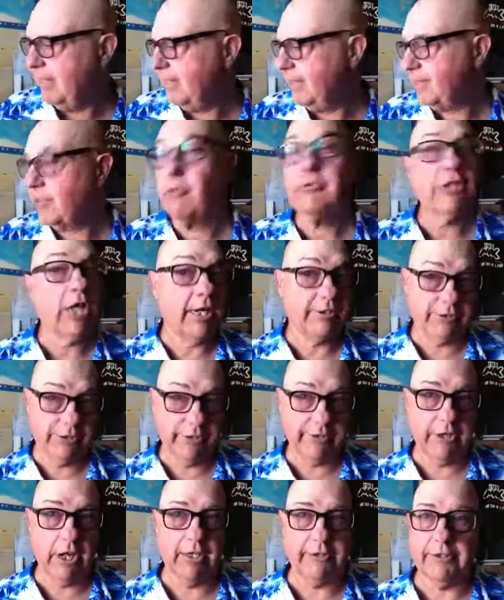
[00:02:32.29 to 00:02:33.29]
So talk to
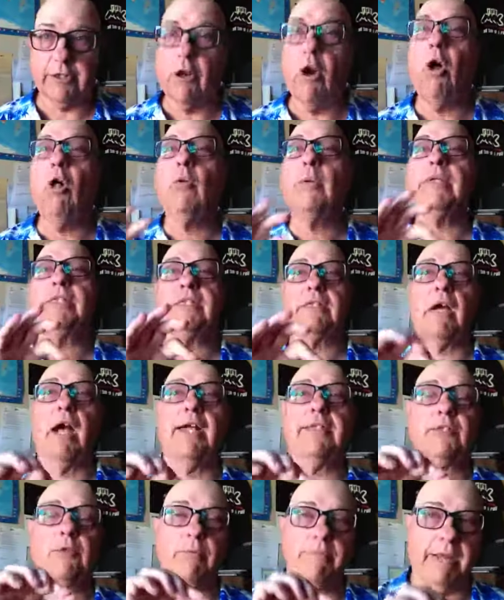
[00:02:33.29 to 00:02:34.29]
your doctor. Always
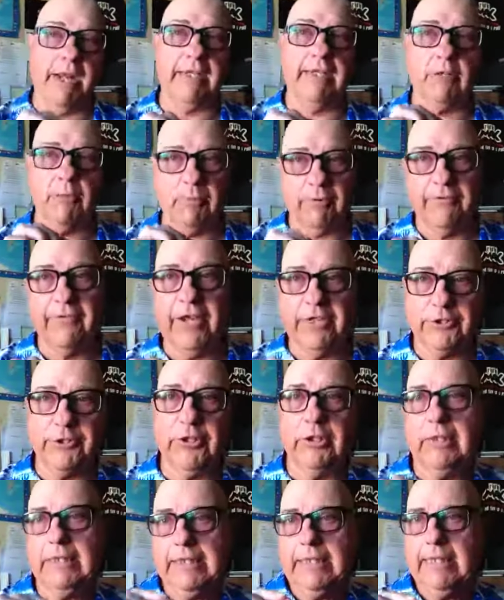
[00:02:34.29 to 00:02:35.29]
talk to a medical
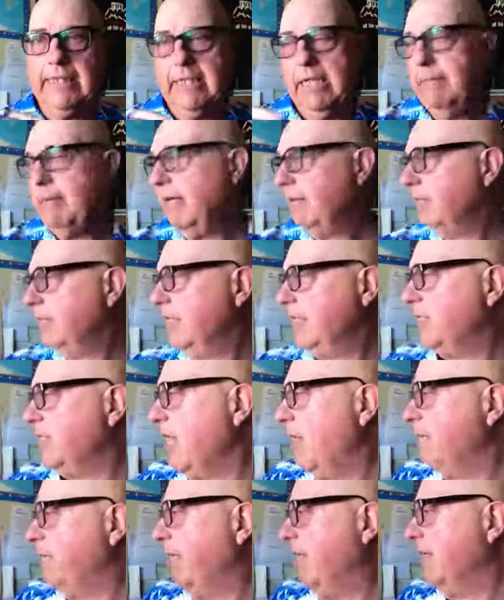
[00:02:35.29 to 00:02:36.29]
professional about
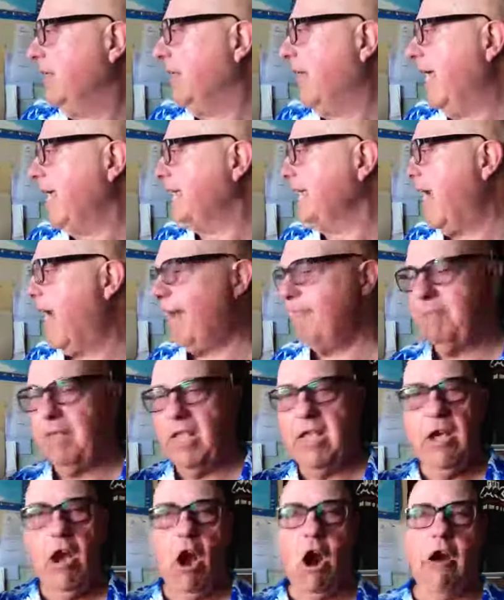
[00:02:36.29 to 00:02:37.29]
something like that.
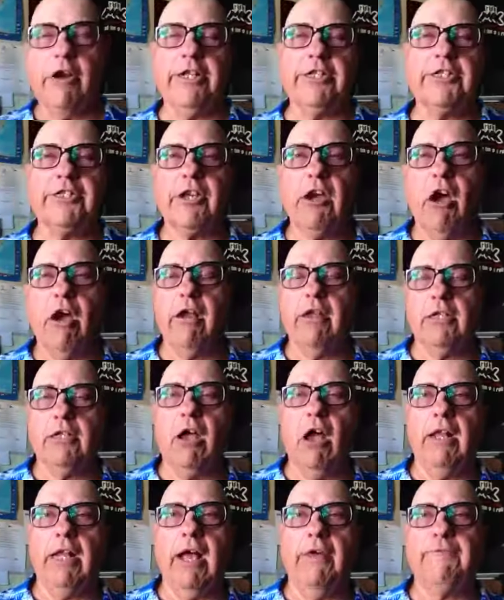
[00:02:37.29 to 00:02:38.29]
Artists
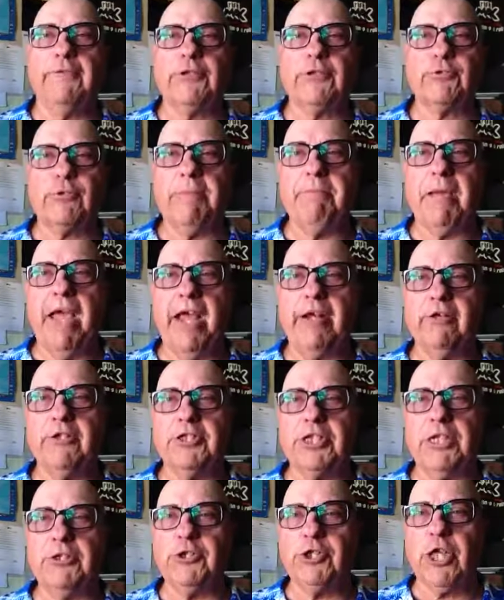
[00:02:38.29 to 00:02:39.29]
call out for street
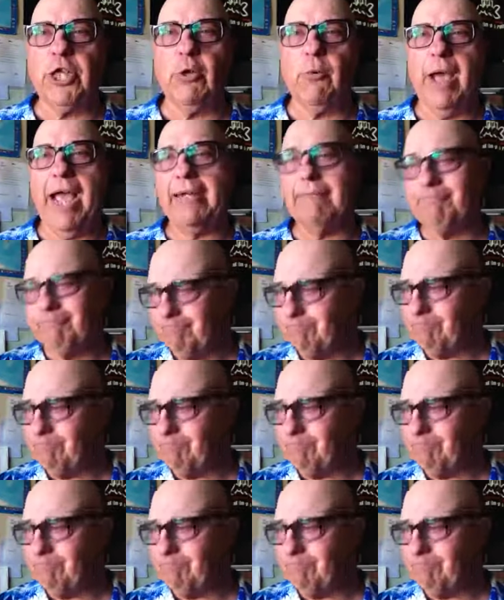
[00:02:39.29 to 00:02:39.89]
banners in Chilliwack.